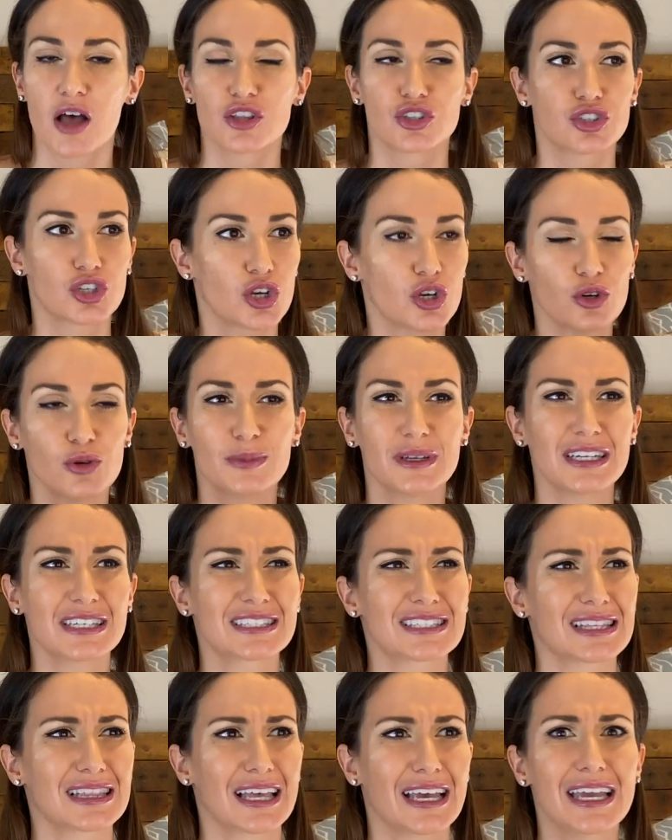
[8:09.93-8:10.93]
2
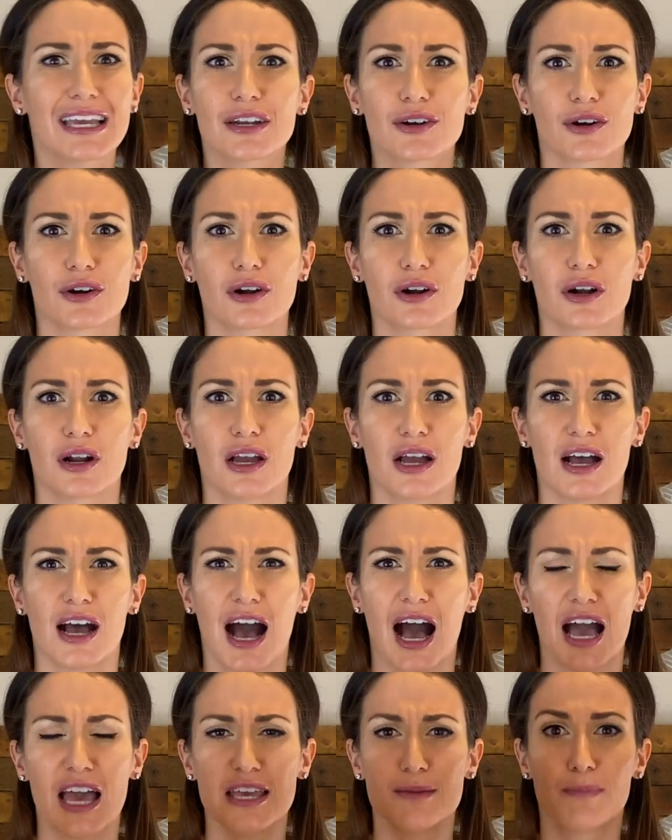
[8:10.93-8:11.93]
minutes later,
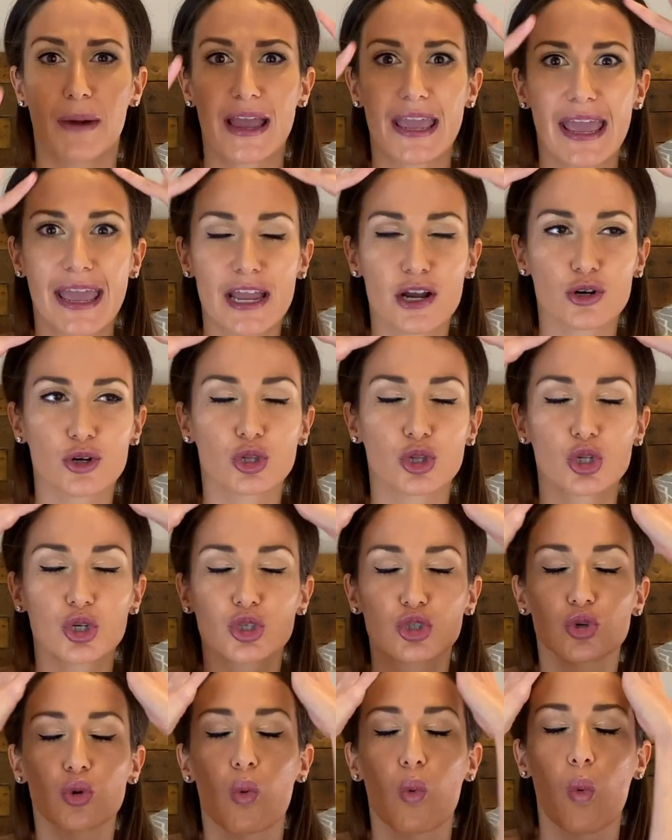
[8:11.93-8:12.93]
my hair
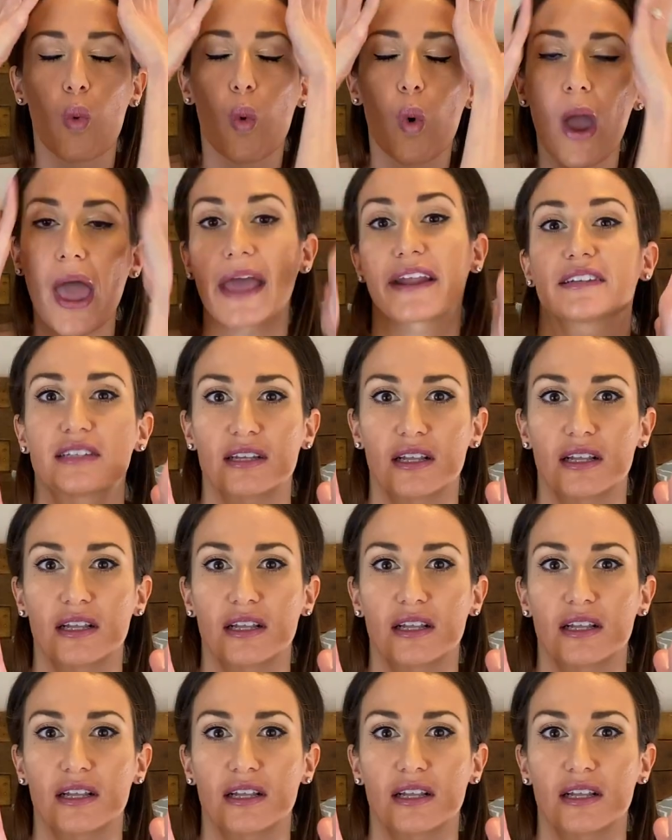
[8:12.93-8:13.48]
looked wet.